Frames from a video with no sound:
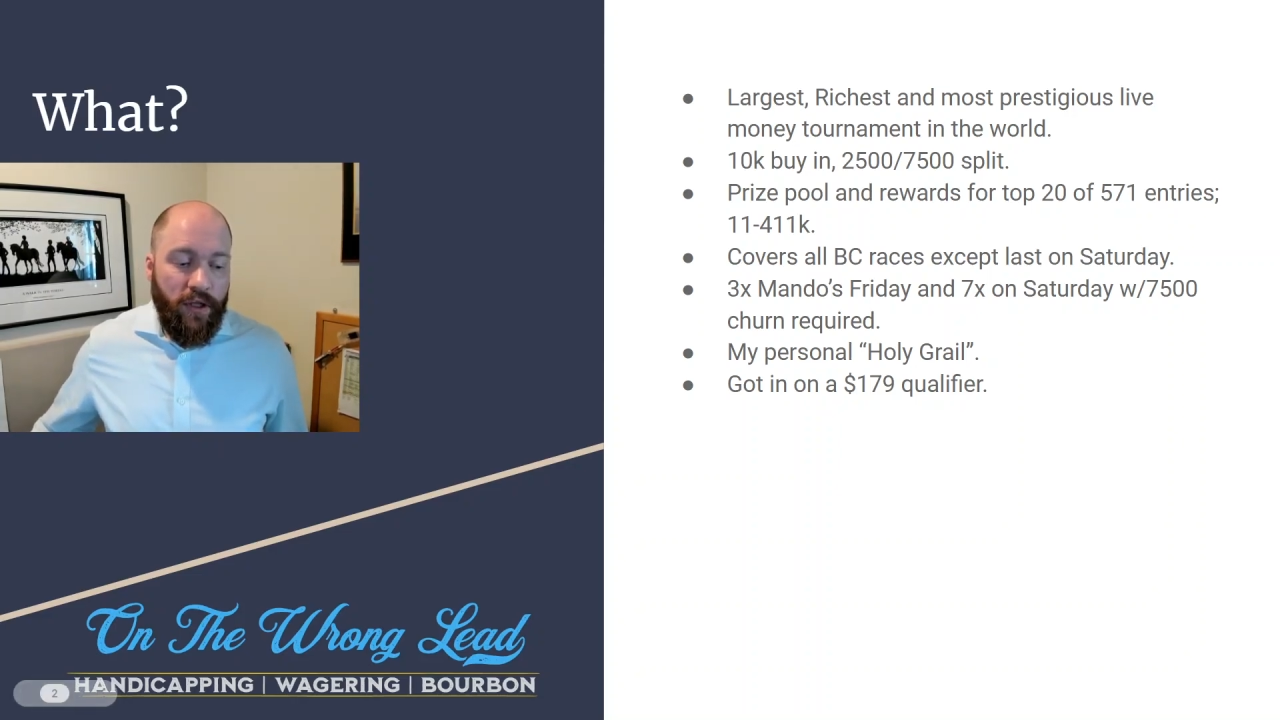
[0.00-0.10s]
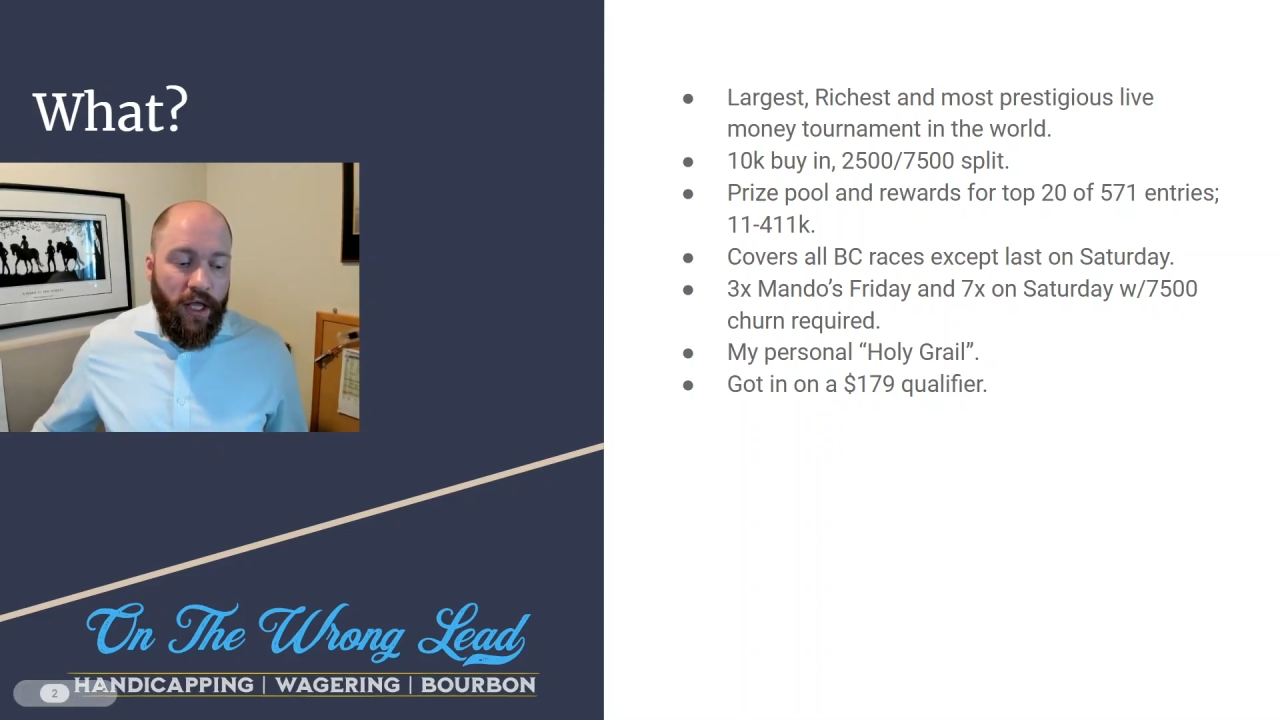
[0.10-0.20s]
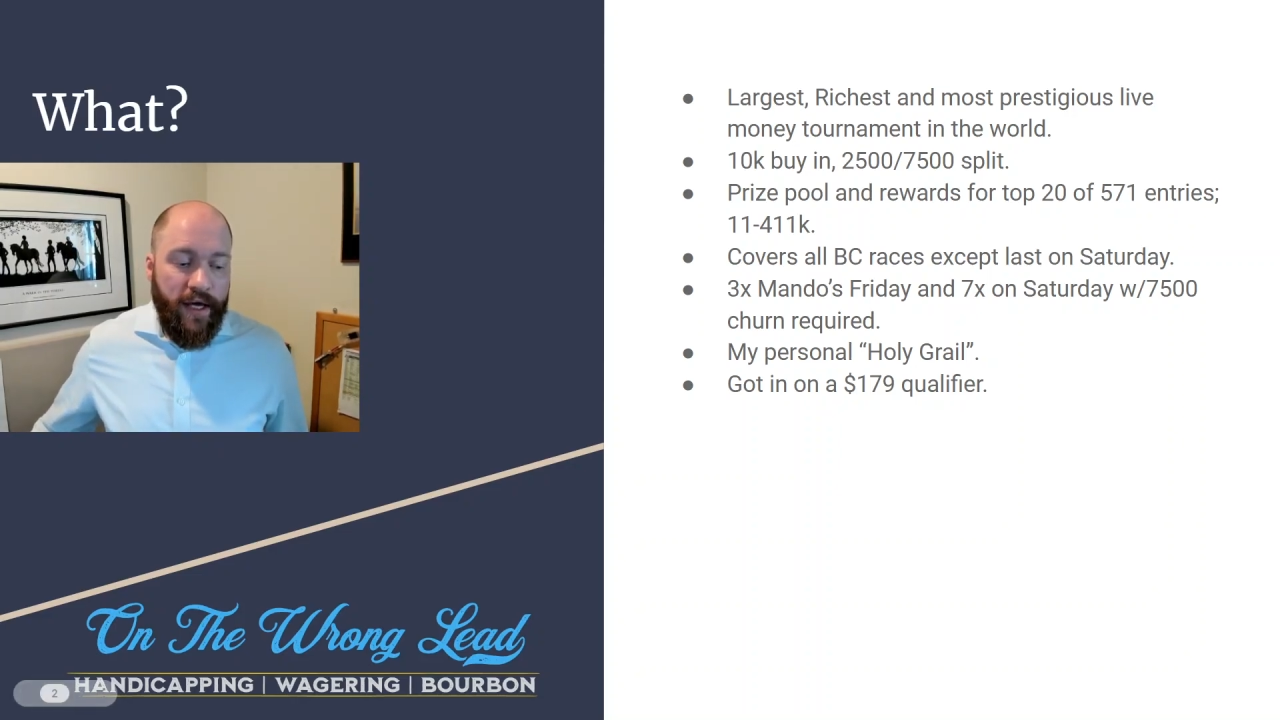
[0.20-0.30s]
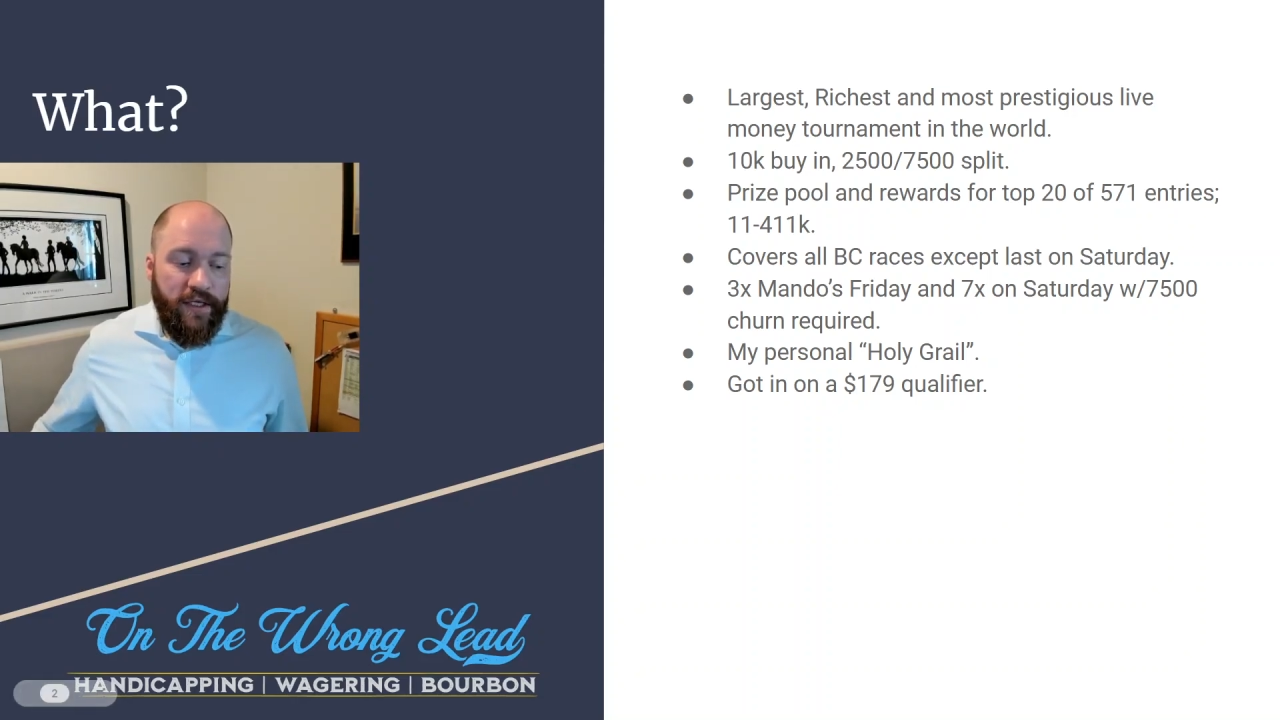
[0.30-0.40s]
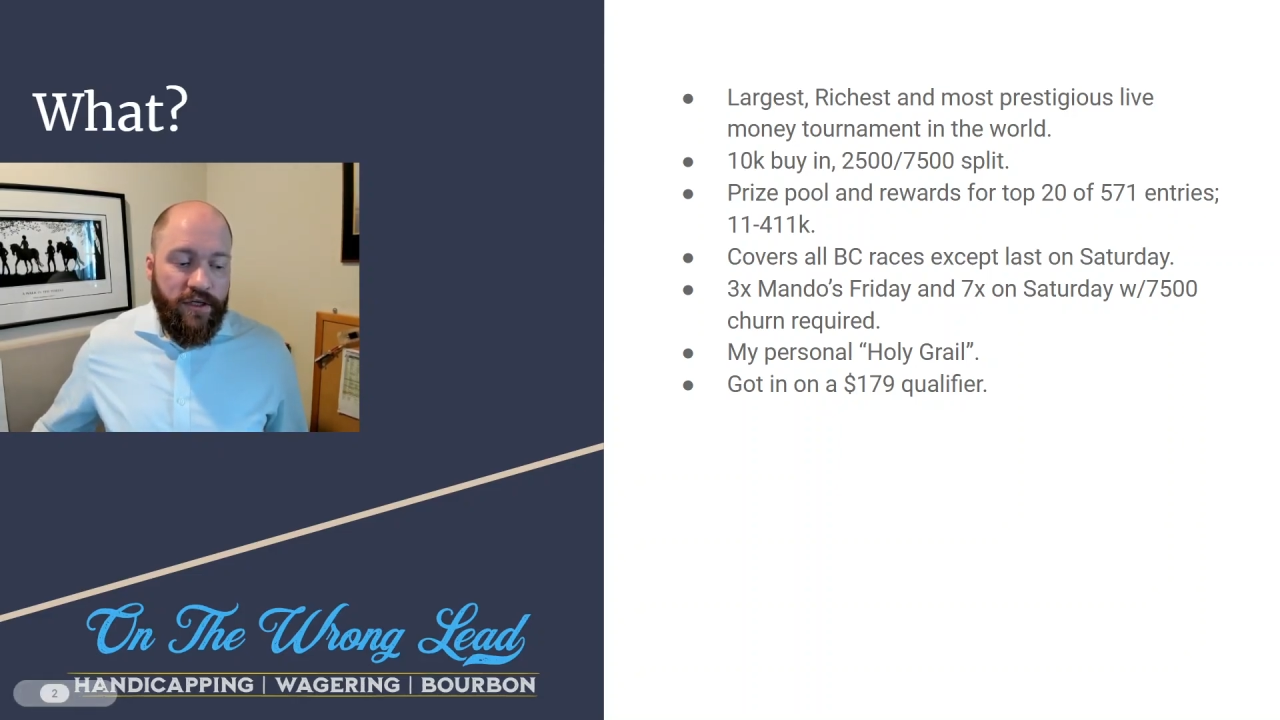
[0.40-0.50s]
the
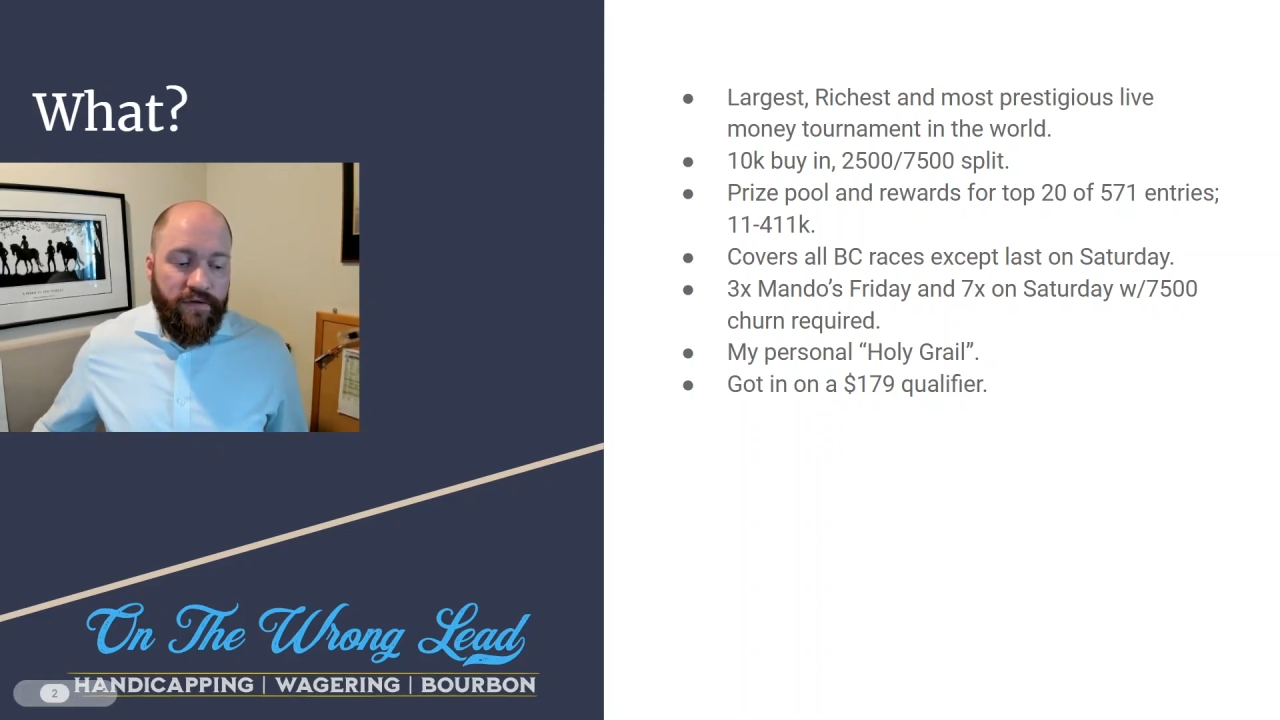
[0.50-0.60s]
lines